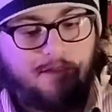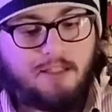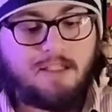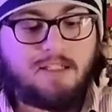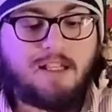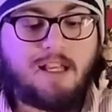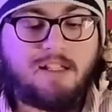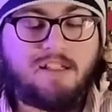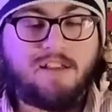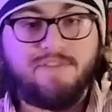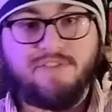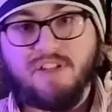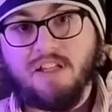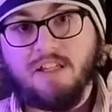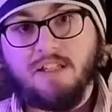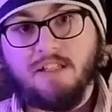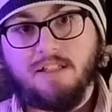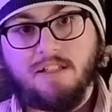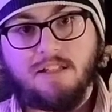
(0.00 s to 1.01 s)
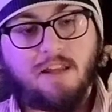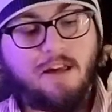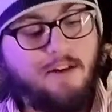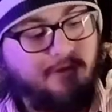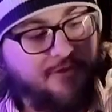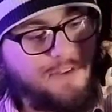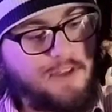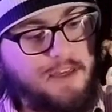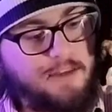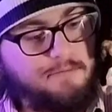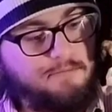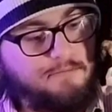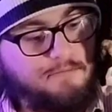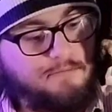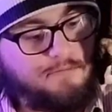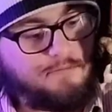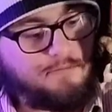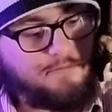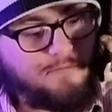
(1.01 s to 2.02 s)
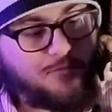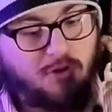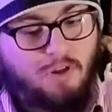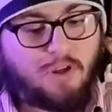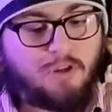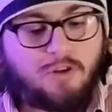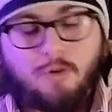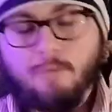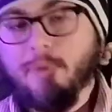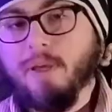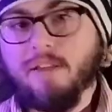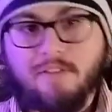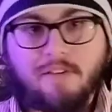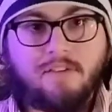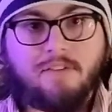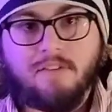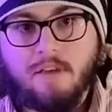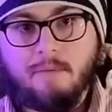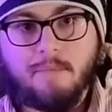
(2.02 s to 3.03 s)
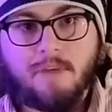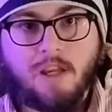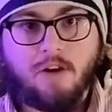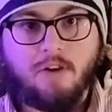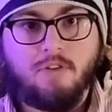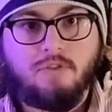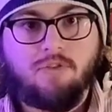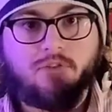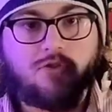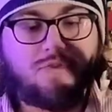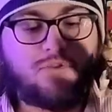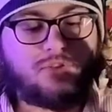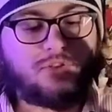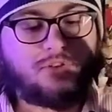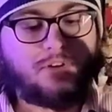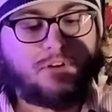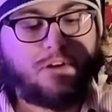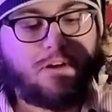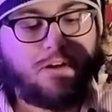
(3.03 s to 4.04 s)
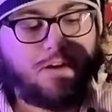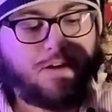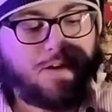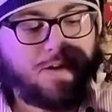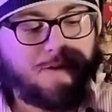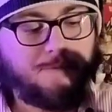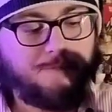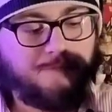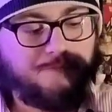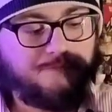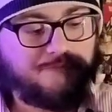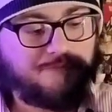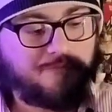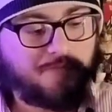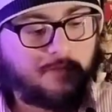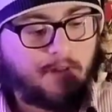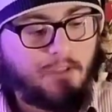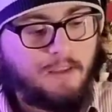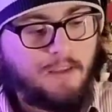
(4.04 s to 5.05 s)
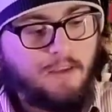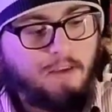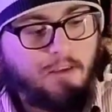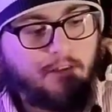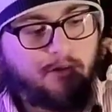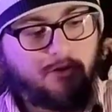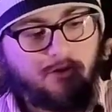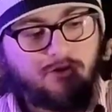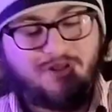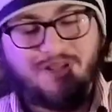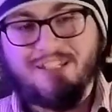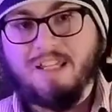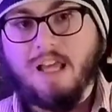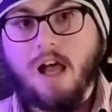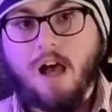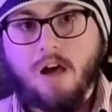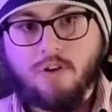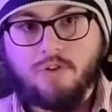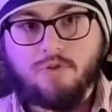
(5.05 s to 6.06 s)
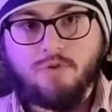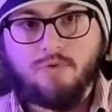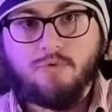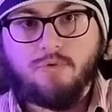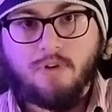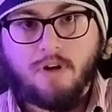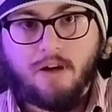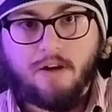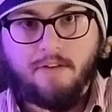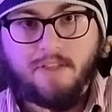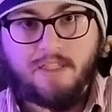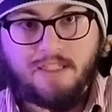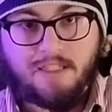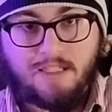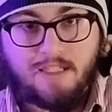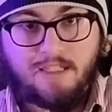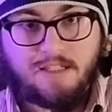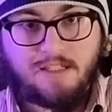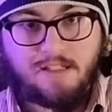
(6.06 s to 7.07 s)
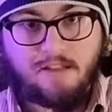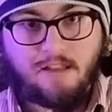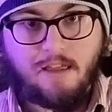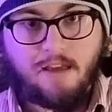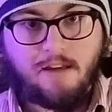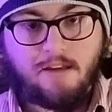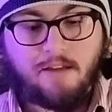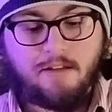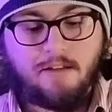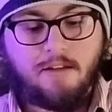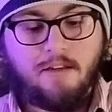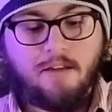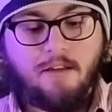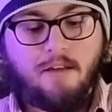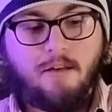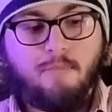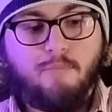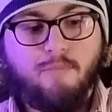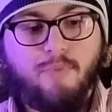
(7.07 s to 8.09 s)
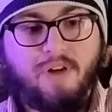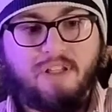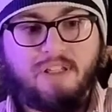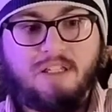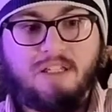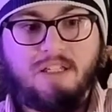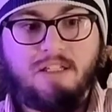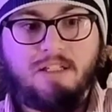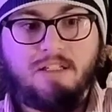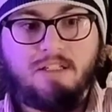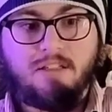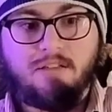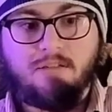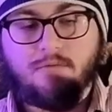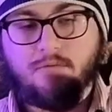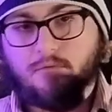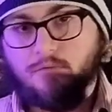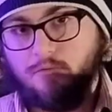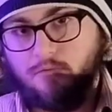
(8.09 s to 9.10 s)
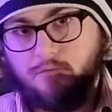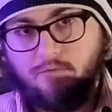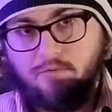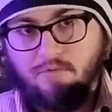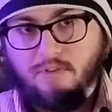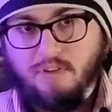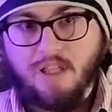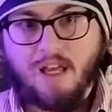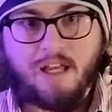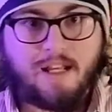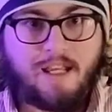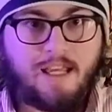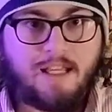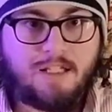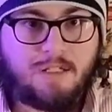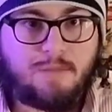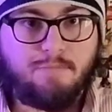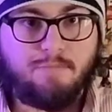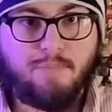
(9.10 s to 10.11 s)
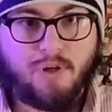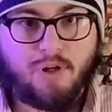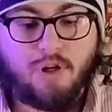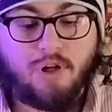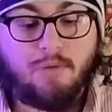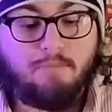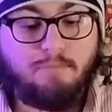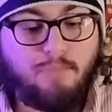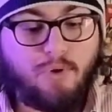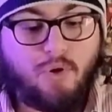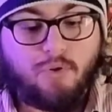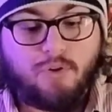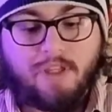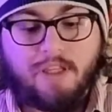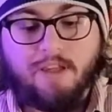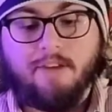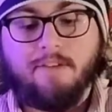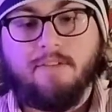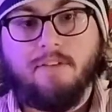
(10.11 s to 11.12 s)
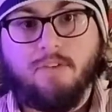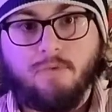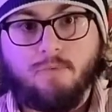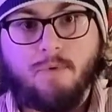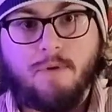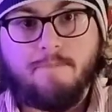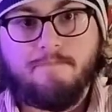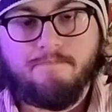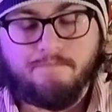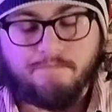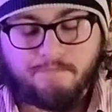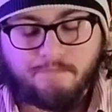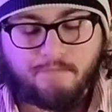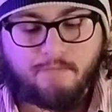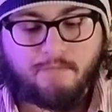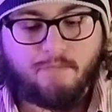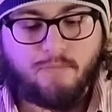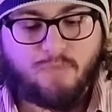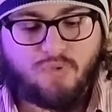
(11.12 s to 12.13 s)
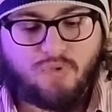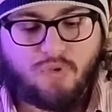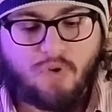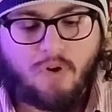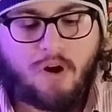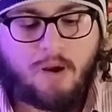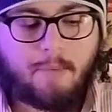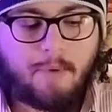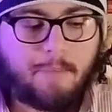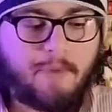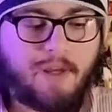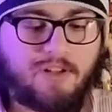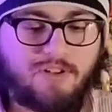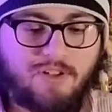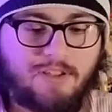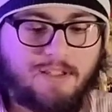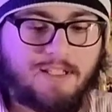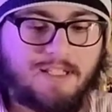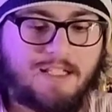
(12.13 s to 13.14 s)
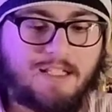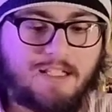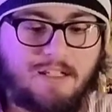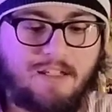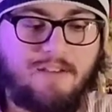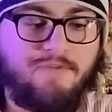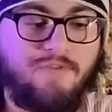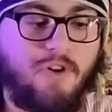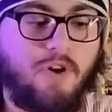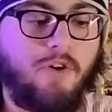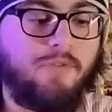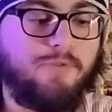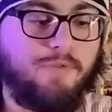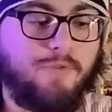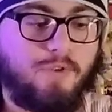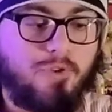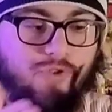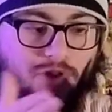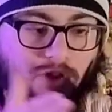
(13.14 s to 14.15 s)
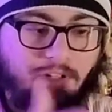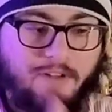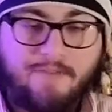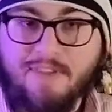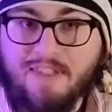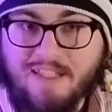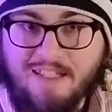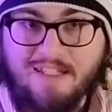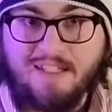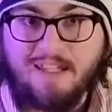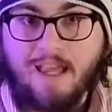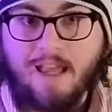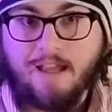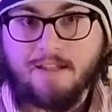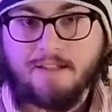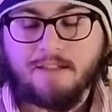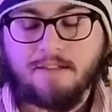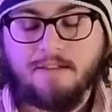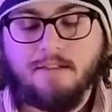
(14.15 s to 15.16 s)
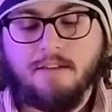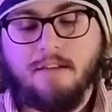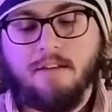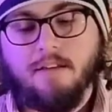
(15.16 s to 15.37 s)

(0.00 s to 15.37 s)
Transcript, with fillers: These guys I've seen stuff that they're basically the same characters. Um, there's a Tahu uh, in this line, but he's not as big and bulky as this one. So I'm imagining this is an evolved version of these guys.